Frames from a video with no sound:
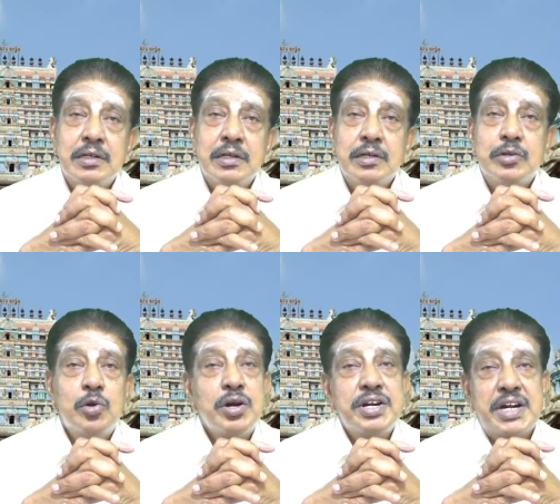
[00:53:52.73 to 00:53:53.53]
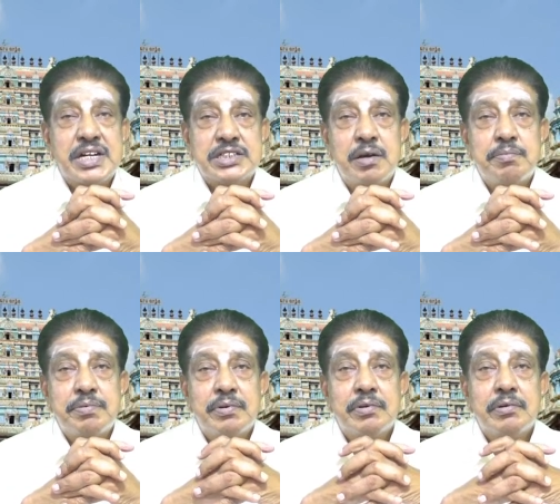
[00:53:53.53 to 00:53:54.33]
Don't rush up.
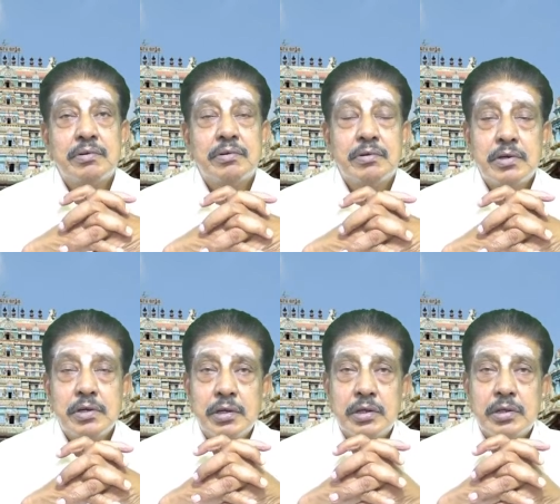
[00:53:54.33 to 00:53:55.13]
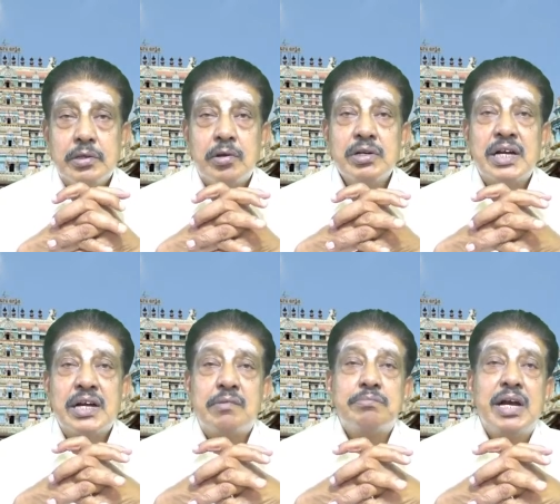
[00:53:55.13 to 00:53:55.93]
Don't
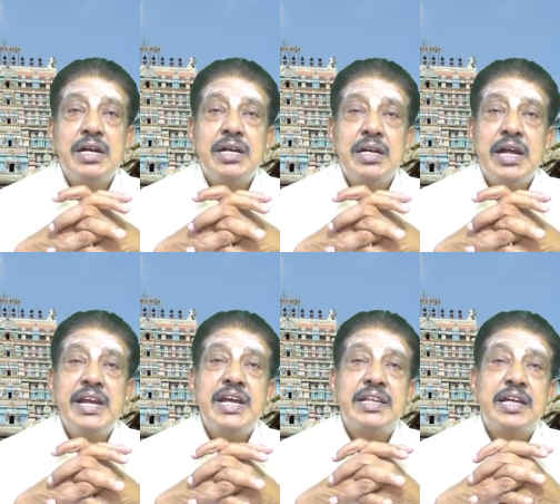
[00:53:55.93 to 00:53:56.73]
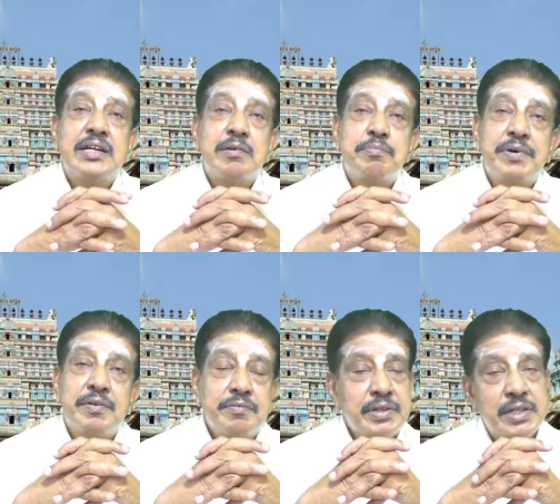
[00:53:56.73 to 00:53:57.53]
combine any other temple
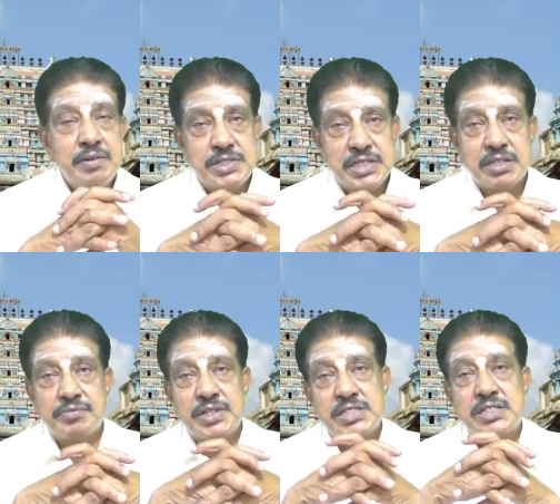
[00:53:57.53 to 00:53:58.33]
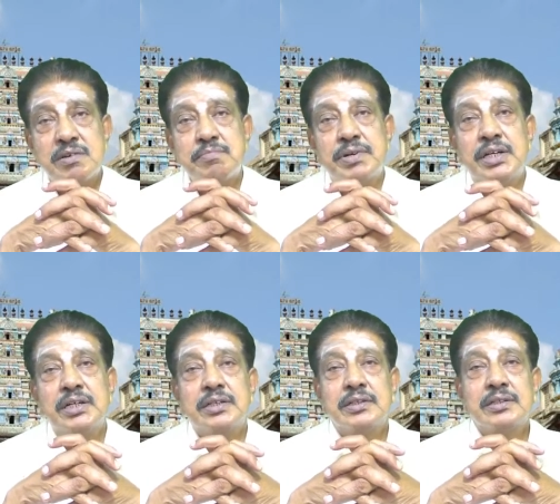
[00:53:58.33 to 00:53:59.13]
with the visit of this temple.
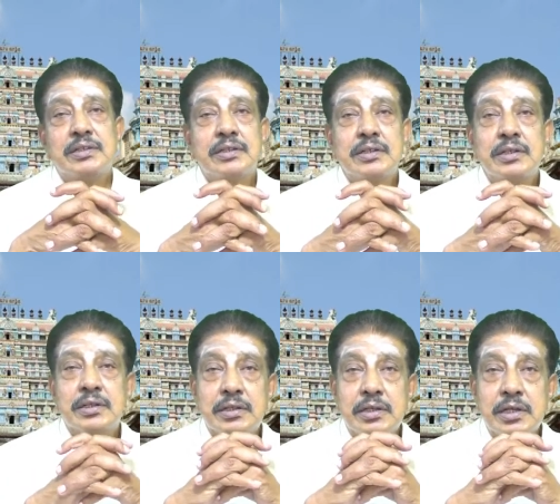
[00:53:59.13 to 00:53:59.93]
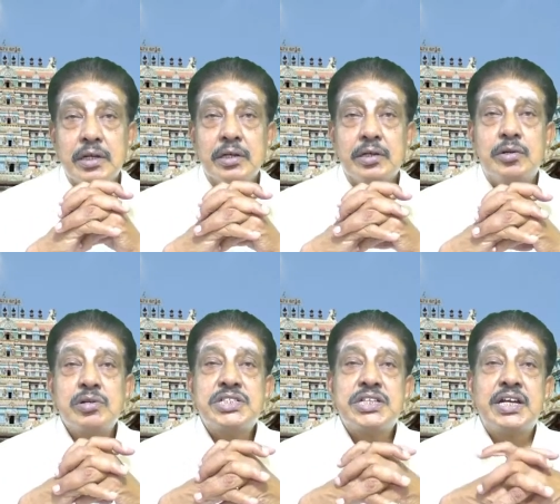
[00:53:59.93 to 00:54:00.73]
Don't
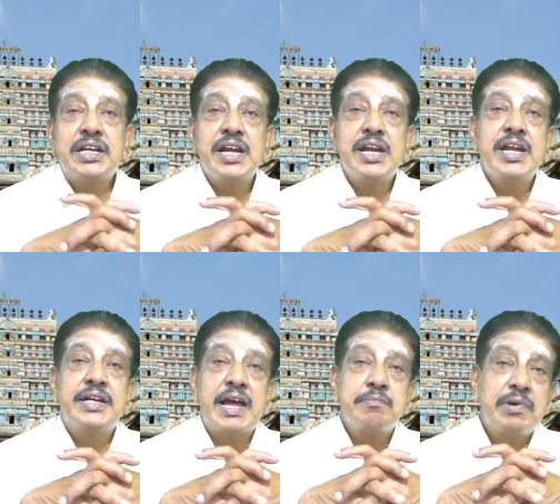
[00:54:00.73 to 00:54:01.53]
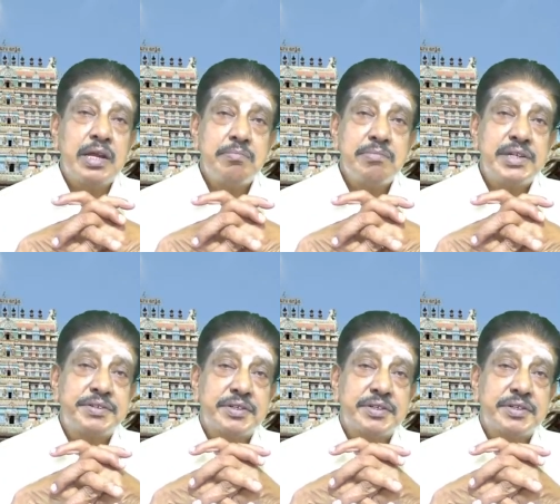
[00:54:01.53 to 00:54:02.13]
set any time limit.